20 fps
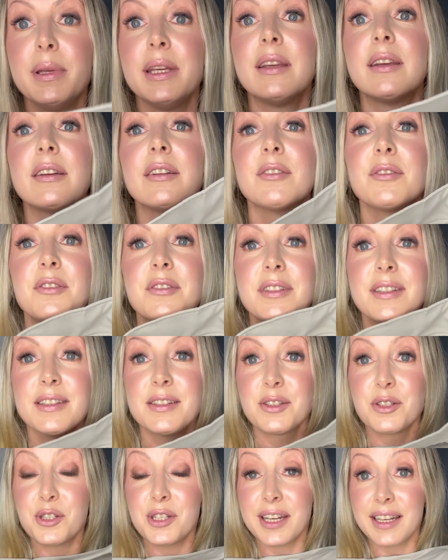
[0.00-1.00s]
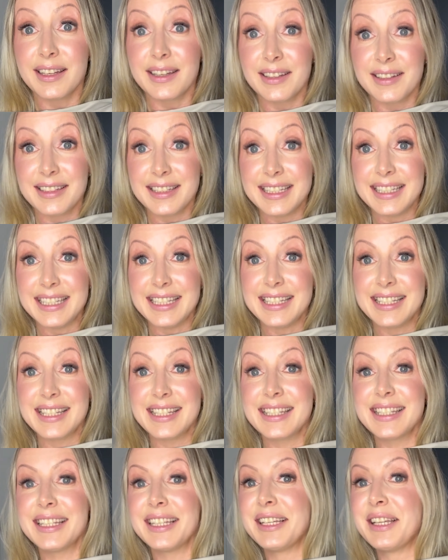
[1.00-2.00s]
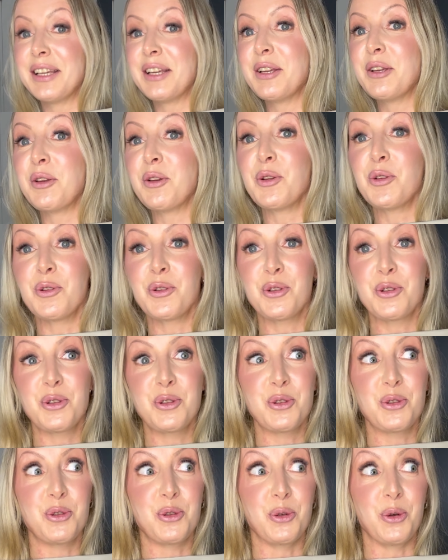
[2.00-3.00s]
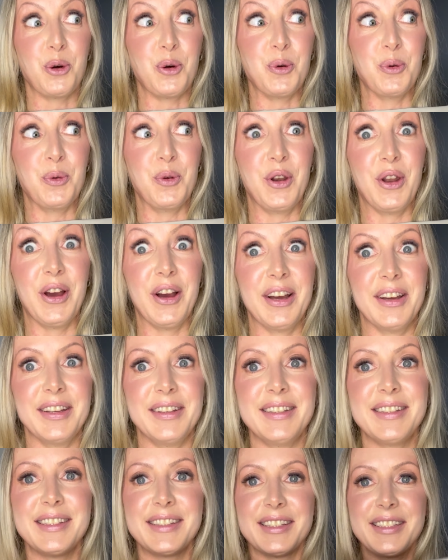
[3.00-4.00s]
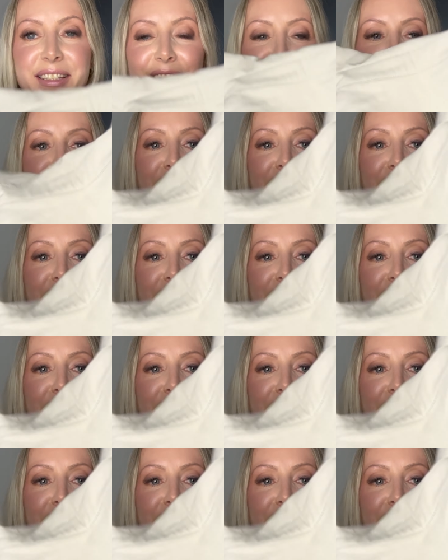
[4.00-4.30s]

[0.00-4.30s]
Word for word: because this jacket is so so nice.